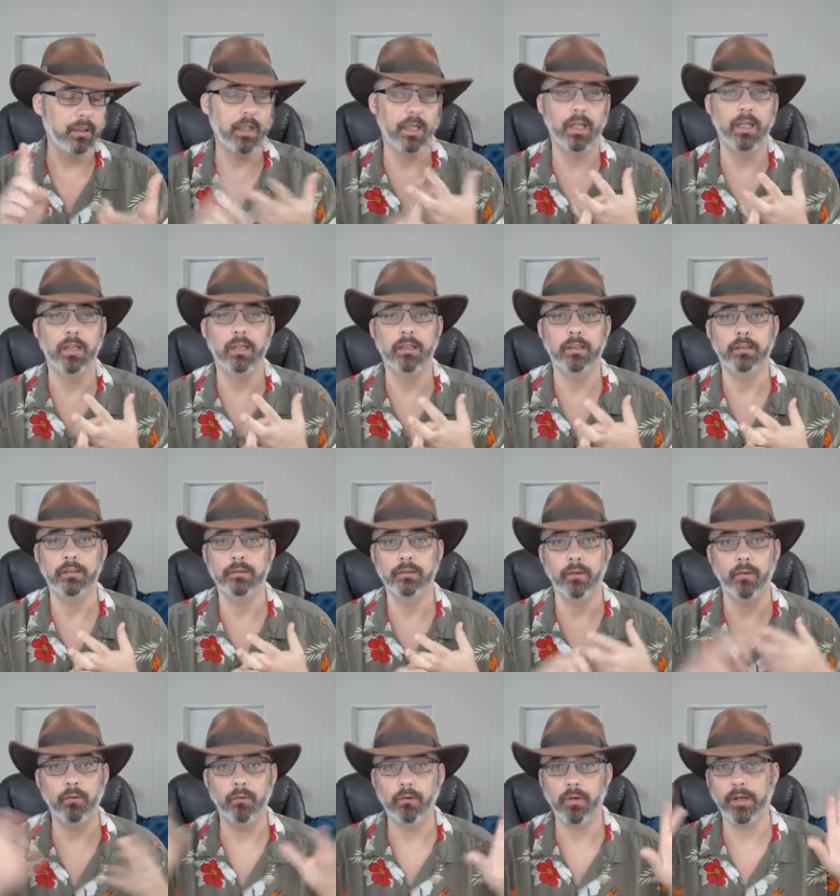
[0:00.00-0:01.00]
uh,
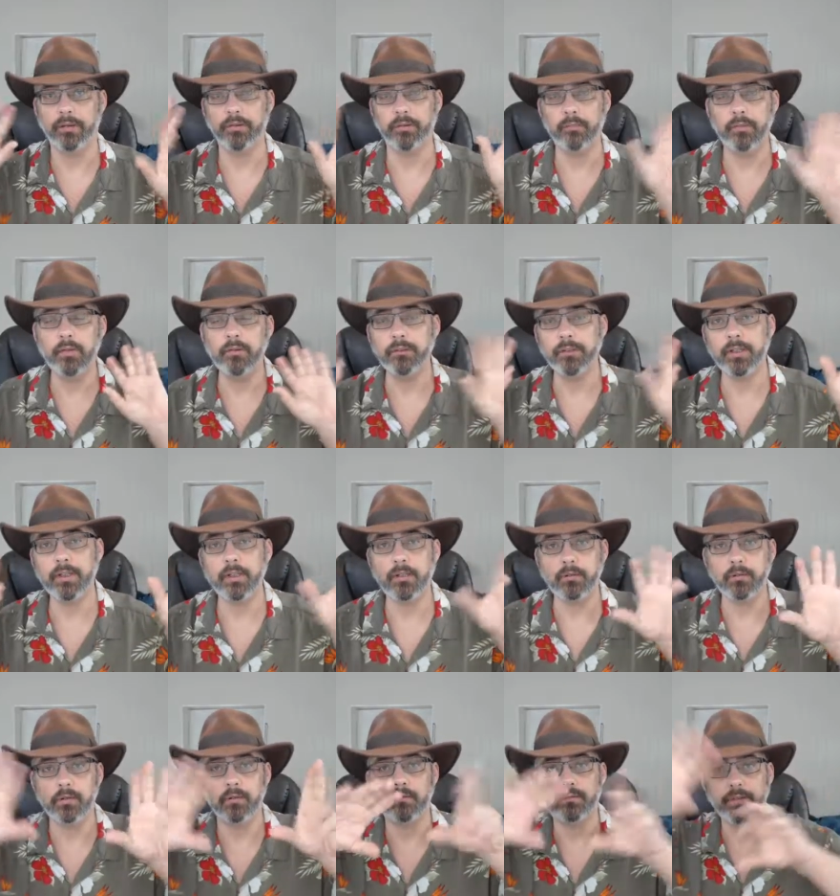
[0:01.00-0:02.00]
no crazy music
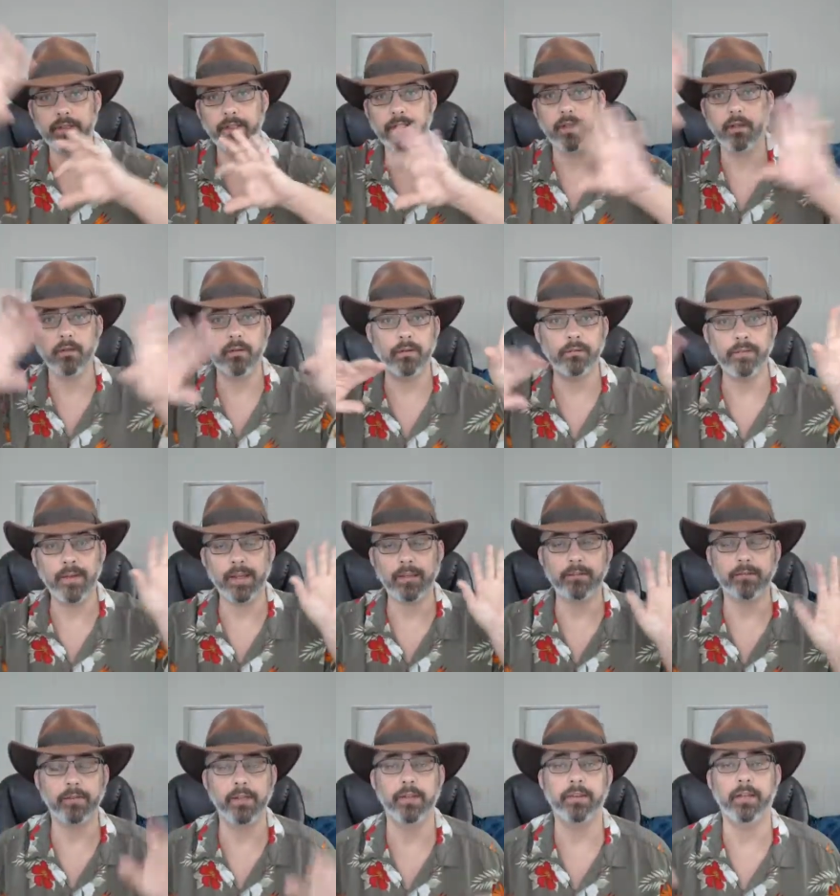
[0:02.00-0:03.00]
or video
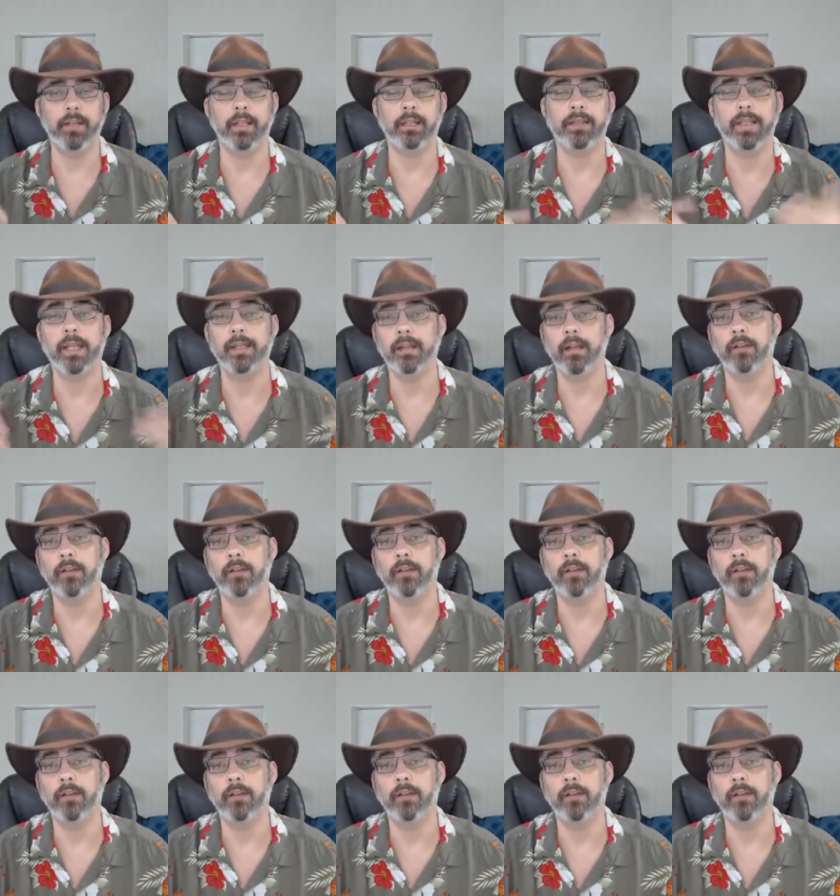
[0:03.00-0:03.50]
effects or anything like that.